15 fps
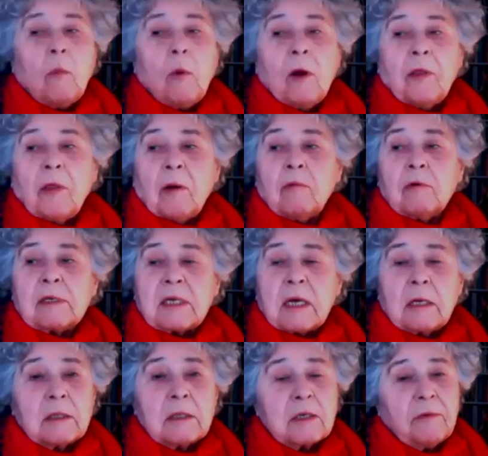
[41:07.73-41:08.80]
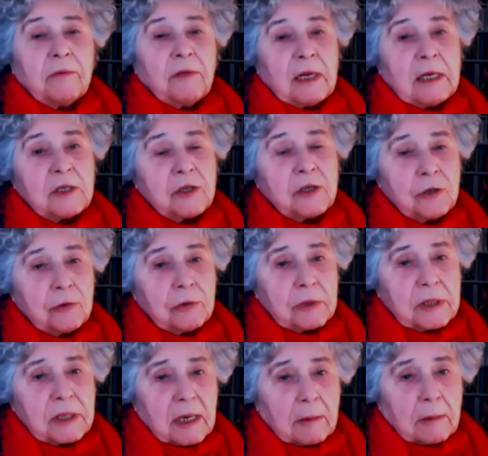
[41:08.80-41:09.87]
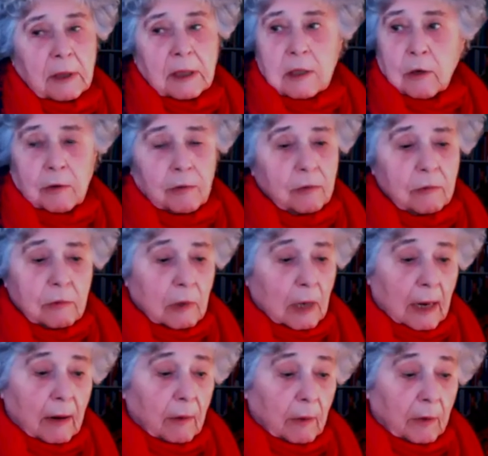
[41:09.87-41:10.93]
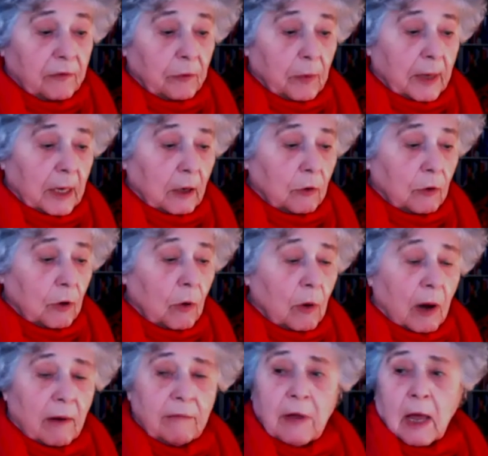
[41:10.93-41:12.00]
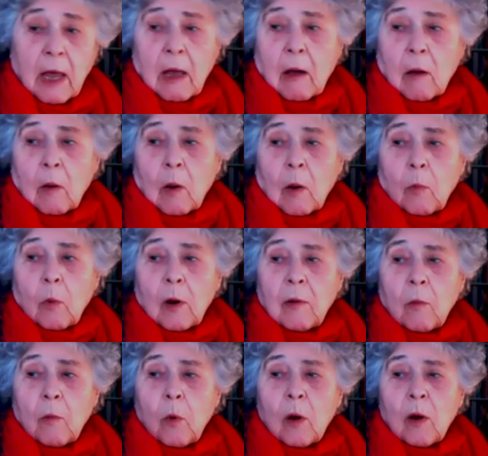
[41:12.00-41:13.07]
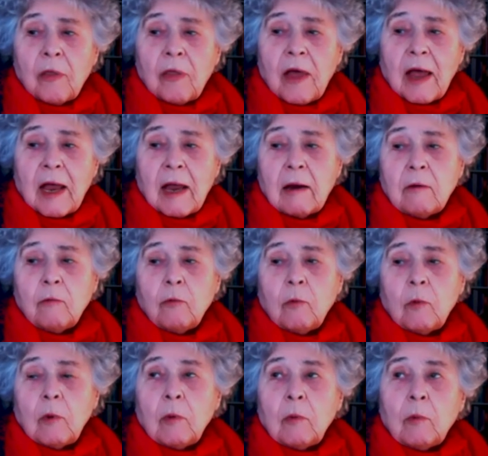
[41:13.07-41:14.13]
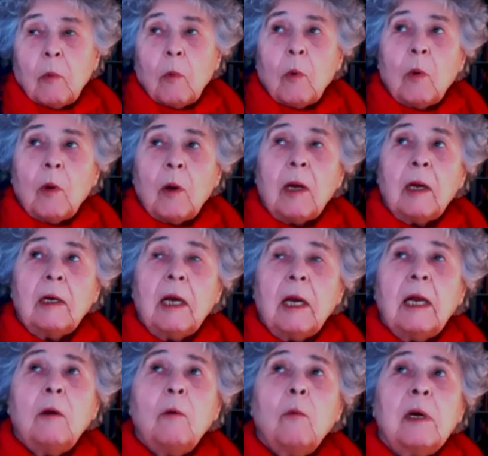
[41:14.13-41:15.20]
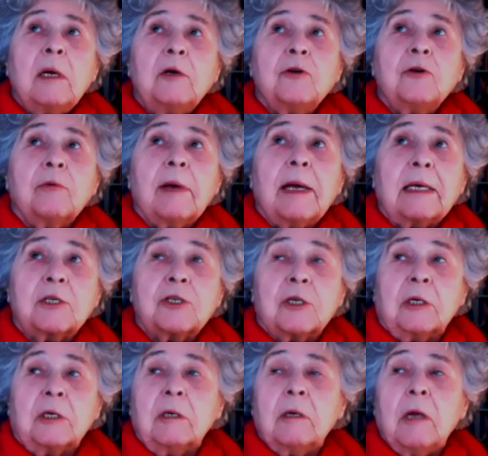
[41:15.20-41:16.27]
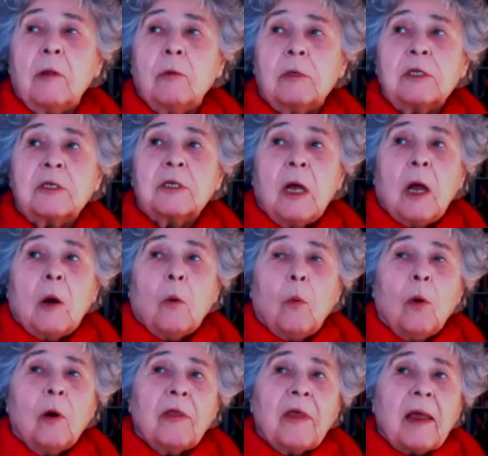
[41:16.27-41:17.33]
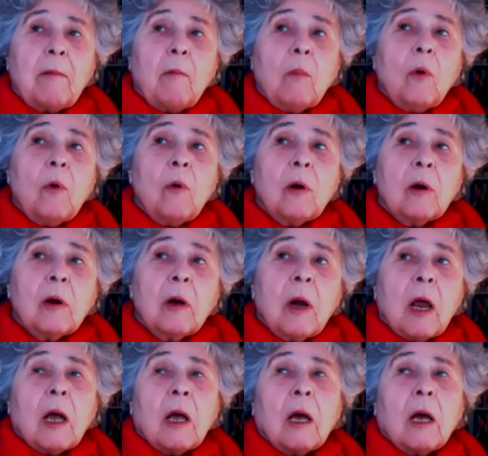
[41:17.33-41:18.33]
were the results of these two assemblies, or however many you know of, were they in any one direction? In other words, were they more